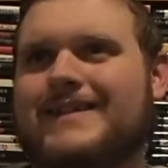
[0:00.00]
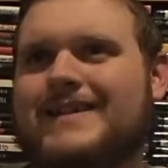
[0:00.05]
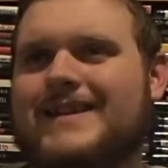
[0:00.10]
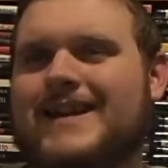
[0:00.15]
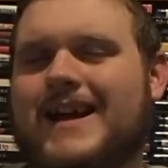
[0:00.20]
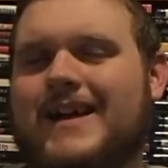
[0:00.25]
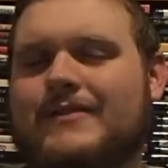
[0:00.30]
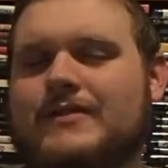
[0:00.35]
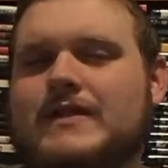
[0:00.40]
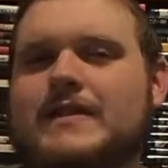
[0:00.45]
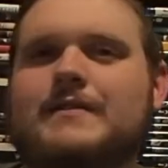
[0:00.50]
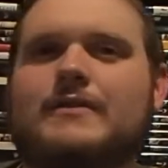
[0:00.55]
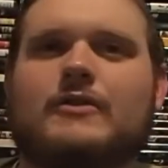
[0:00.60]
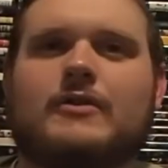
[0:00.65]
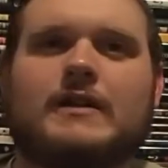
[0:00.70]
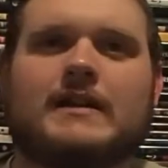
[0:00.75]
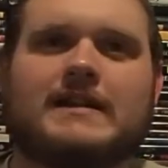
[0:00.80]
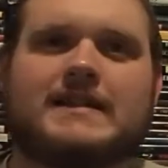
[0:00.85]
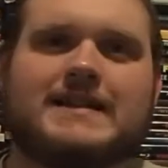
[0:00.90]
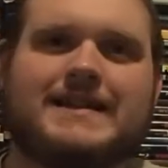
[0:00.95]
I've seen
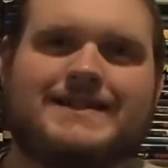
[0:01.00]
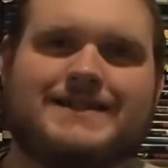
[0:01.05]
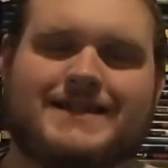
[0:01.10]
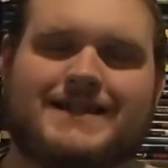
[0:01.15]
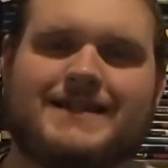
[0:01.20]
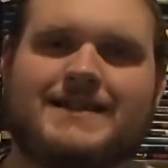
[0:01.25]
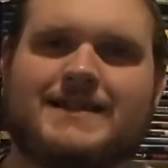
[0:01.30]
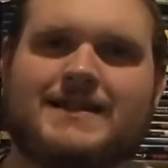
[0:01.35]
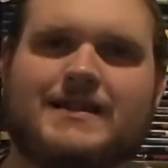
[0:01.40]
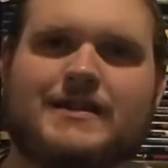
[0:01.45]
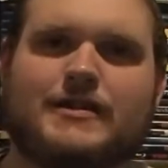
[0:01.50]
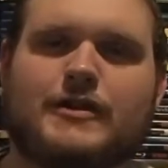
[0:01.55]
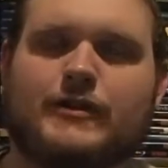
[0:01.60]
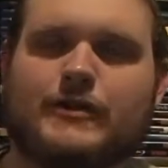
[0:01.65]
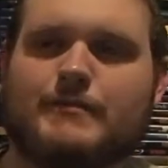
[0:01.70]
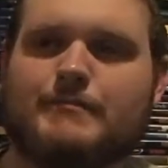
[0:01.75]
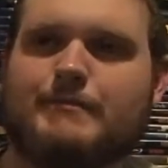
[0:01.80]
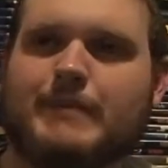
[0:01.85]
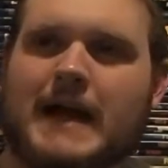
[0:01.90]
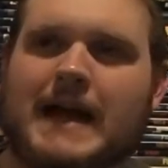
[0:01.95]
critics say that this is another
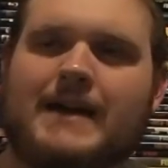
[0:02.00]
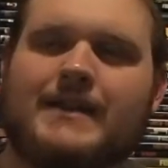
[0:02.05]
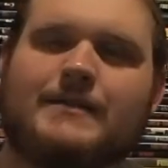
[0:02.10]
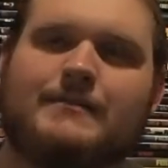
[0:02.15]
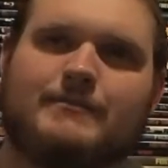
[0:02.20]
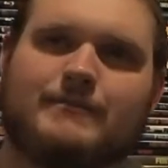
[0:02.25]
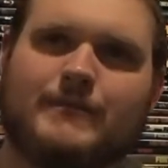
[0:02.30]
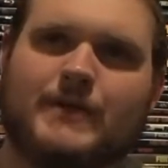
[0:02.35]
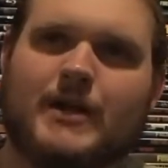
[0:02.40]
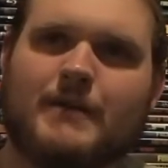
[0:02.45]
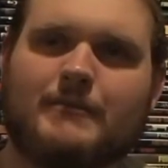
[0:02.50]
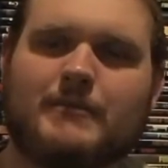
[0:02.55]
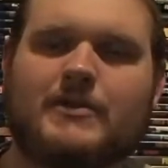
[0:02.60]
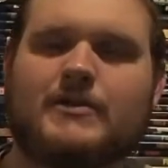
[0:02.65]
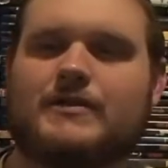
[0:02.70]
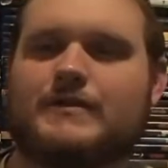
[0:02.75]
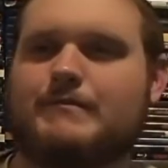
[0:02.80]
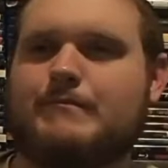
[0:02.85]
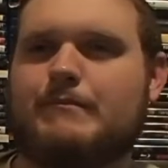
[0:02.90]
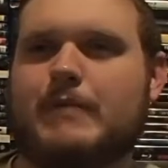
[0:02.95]

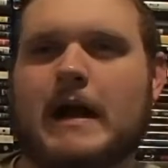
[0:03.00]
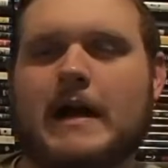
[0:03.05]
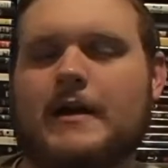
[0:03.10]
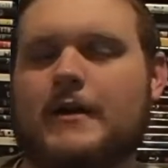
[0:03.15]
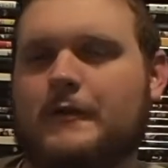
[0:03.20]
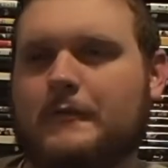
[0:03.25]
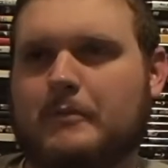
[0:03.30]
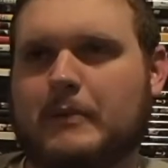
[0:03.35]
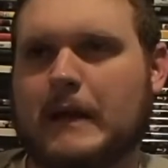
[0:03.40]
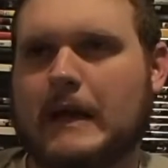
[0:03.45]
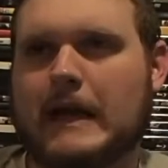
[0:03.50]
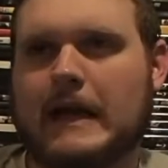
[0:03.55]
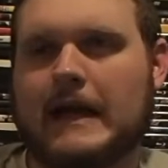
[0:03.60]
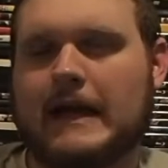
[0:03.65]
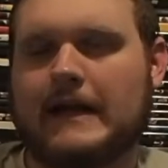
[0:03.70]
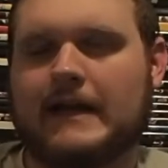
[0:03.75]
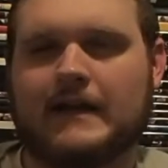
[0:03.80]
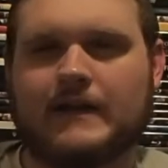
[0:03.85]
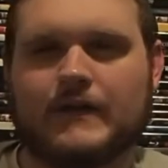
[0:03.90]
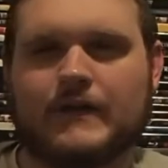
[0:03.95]
by-the-numbers
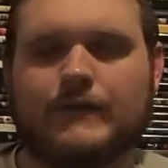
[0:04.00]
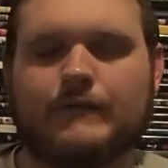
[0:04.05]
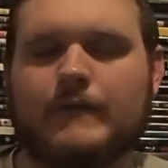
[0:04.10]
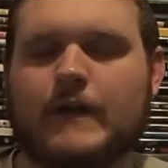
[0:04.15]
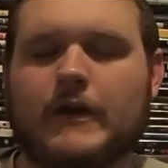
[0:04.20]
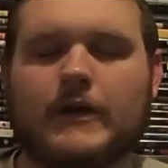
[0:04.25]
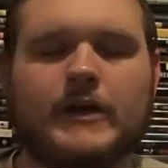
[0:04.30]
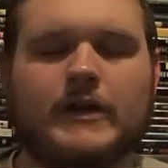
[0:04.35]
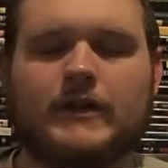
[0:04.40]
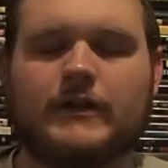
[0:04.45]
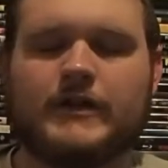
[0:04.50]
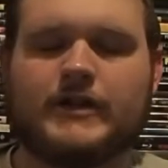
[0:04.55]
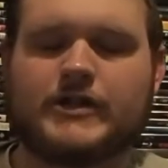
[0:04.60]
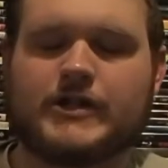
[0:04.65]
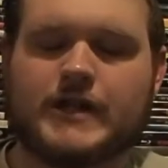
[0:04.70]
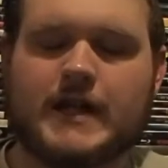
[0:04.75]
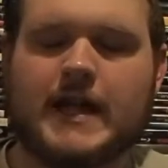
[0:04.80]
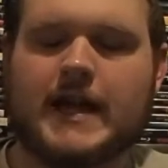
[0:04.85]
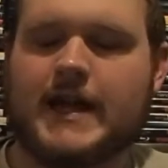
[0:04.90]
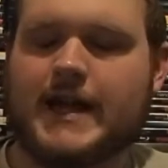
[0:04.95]
biopic. It's very
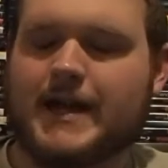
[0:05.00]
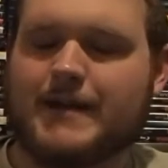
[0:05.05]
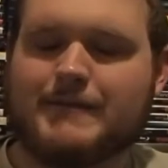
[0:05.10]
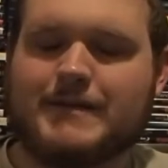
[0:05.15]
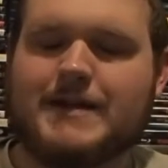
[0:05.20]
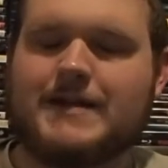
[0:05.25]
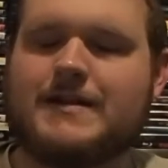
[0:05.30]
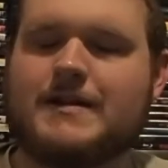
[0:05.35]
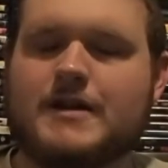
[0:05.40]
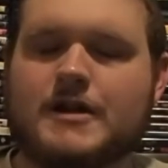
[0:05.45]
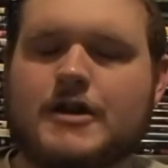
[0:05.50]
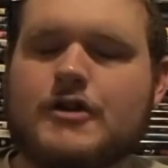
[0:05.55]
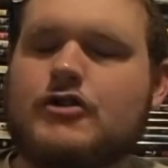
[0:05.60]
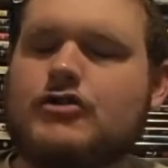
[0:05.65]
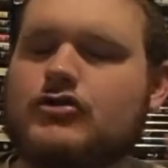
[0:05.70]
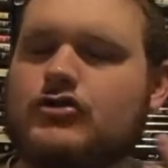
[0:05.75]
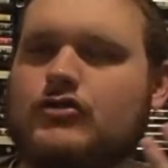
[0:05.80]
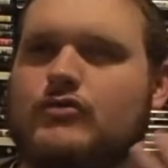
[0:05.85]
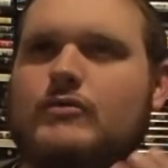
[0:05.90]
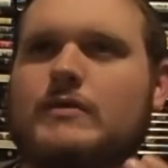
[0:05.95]
cliche. I mean,
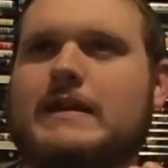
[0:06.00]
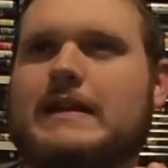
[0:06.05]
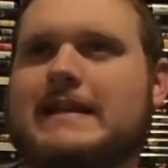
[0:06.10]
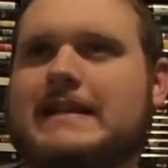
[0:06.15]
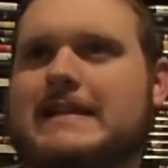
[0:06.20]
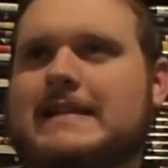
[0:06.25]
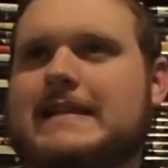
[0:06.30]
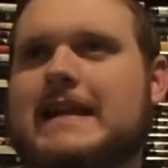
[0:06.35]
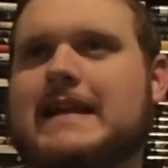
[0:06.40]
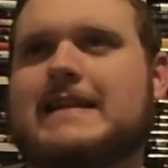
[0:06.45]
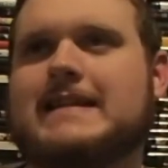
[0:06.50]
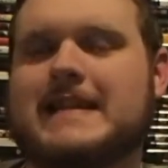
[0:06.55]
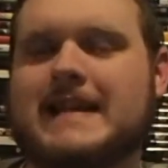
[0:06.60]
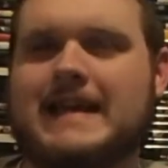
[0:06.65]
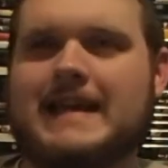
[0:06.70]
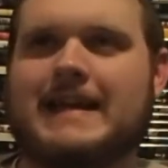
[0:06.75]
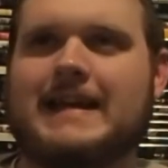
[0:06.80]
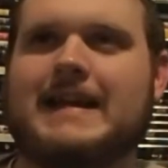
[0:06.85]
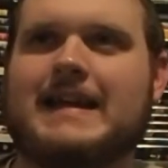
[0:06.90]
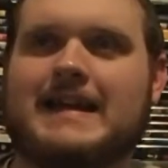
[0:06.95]
to an extent,
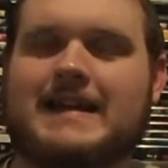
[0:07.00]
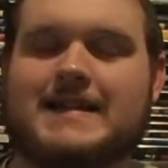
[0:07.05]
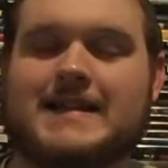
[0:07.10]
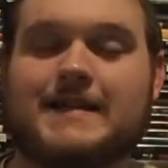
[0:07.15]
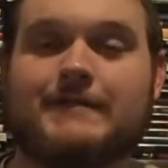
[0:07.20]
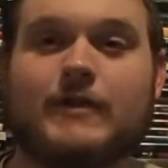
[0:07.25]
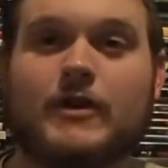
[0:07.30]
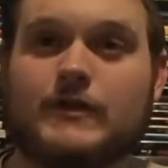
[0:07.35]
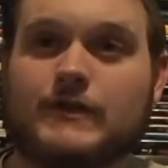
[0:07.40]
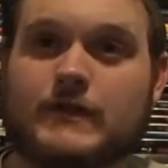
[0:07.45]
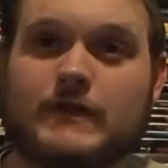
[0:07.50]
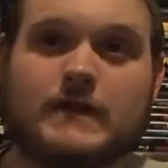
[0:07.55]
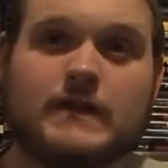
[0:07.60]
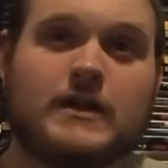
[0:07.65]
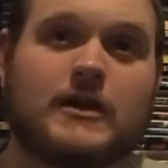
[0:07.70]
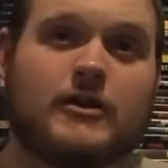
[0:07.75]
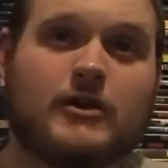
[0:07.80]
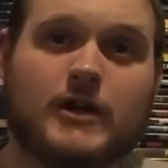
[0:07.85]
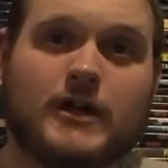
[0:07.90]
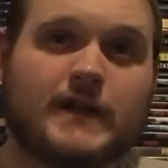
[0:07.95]
it is. I've also seen
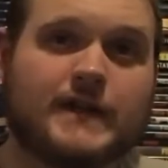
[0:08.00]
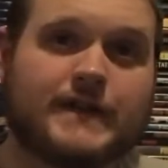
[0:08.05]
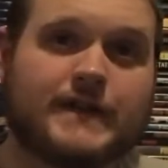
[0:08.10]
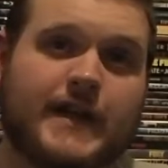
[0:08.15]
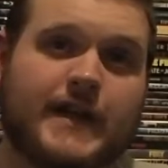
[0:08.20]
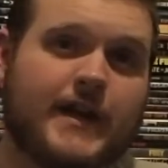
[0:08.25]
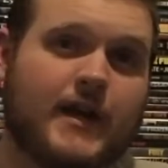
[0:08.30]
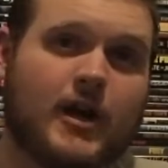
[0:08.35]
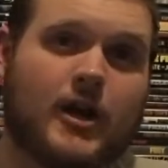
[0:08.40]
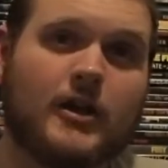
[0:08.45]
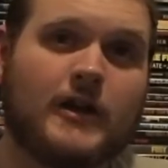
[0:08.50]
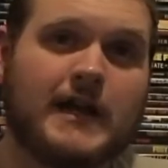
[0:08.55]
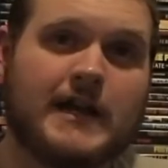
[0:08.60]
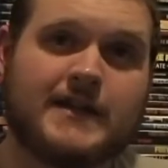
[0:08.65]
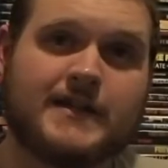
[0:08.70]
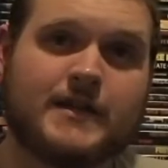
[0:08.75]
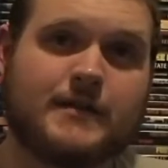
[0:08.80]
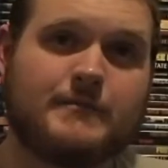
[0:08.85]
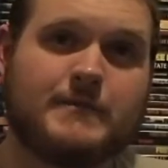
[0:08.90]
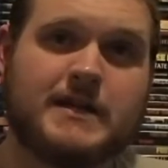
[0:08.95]
critics All Eyes
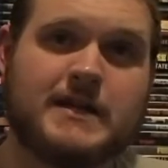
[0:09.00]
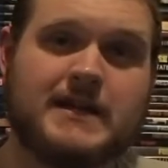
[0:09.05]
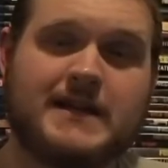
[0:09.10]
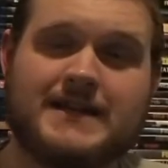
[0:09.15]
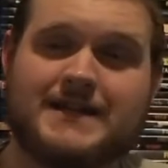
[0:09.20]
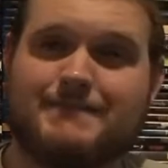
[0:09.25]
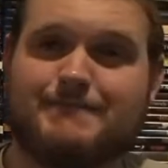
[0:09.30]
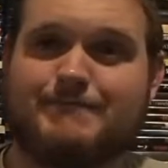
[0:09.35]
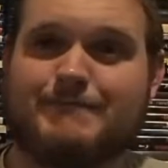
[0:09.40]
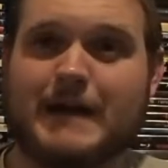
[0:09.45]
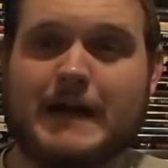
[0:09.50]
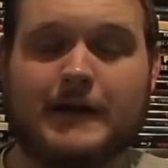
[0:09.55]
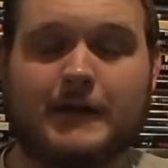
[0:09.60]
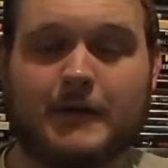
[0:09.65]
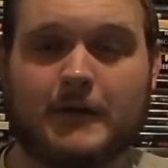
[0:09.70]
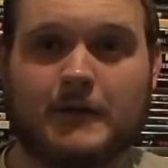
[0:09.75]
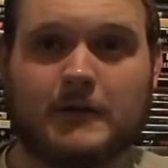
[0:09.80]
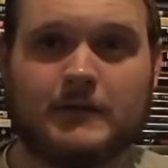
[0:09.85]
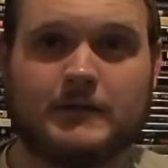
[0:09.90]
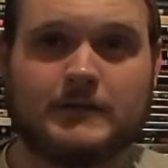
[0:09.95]
on Me is better.